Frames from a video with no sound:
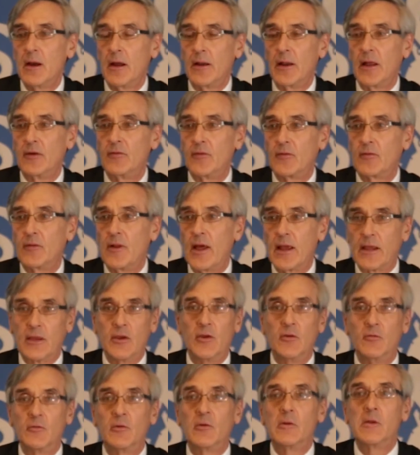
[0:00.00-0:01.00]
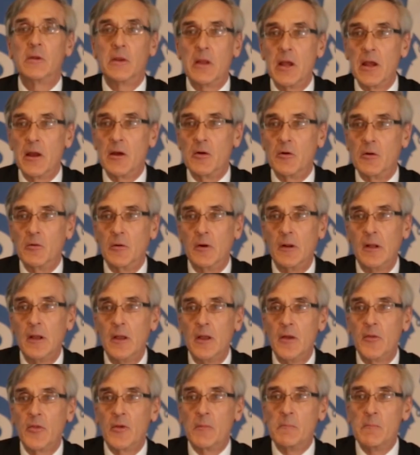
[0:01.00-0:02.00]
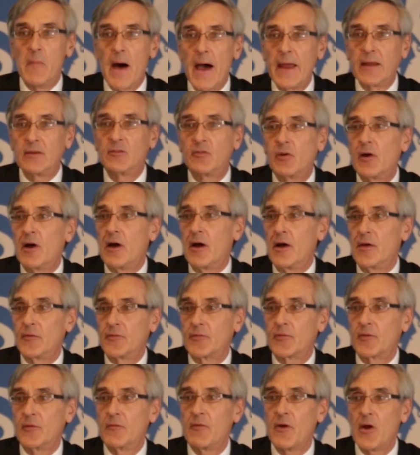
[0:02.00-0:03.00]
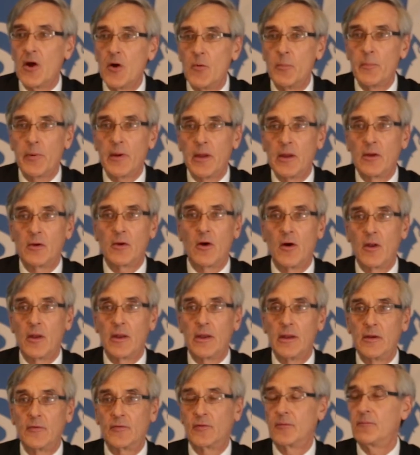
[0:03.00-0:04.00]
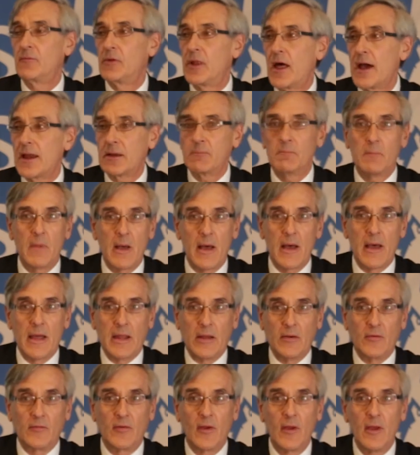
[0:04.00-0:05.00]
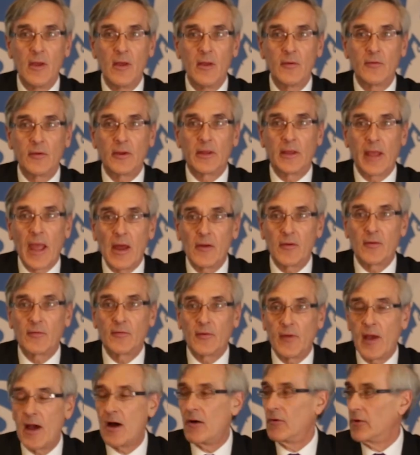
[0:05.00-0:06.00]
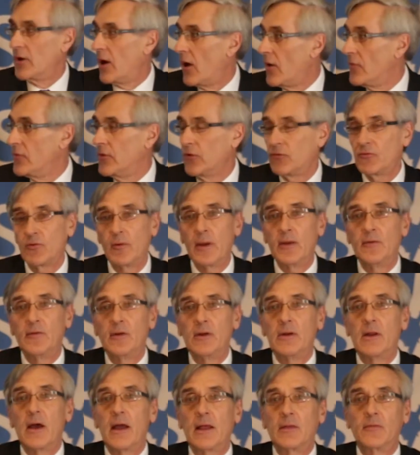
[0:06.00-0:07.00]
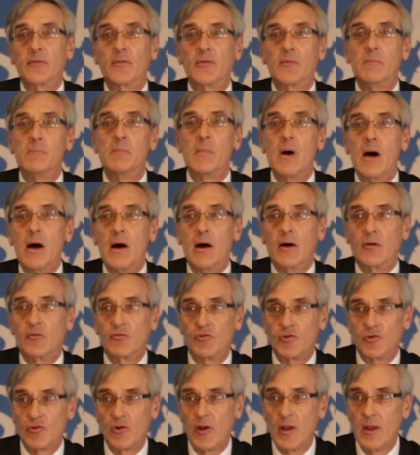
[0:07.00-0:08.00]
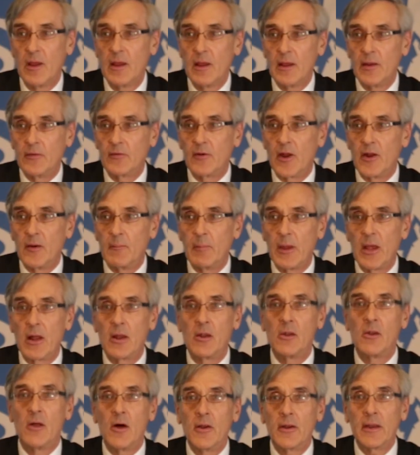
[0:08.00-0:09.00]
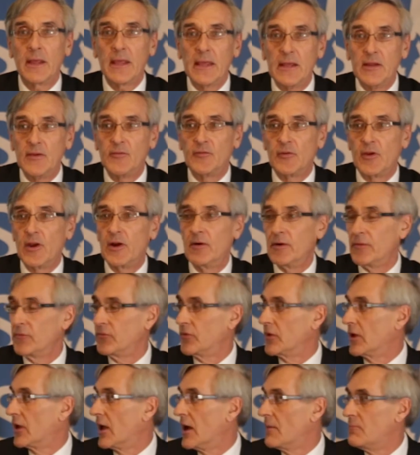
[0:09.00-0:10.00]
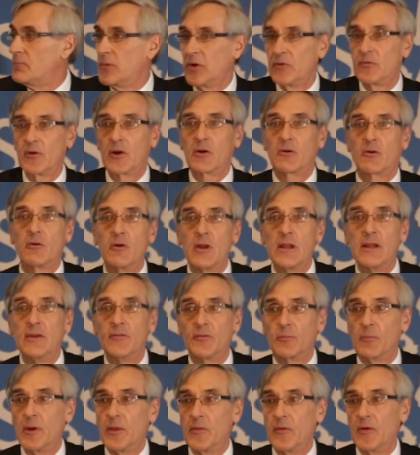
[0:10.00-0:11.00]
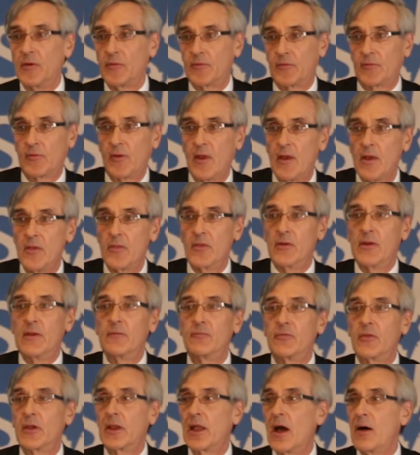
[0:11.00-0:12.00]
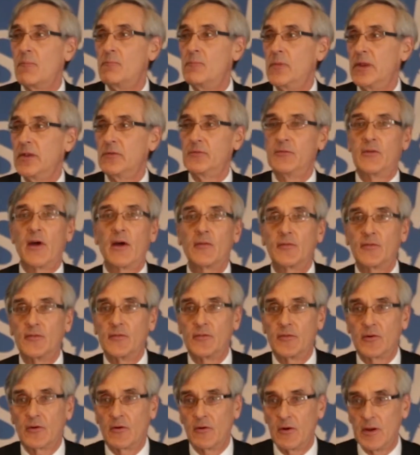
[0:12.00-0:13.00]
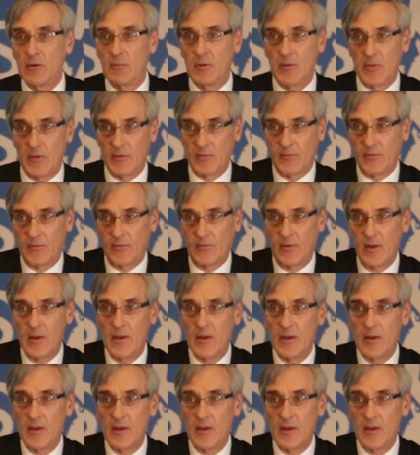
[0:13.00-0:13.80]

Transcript: And I'd just like you to know that my task of helping colleagues of like mind to get us out on the 29th of March is going to be a lot easier if the government agrees with us than if the government doesn't agree with us.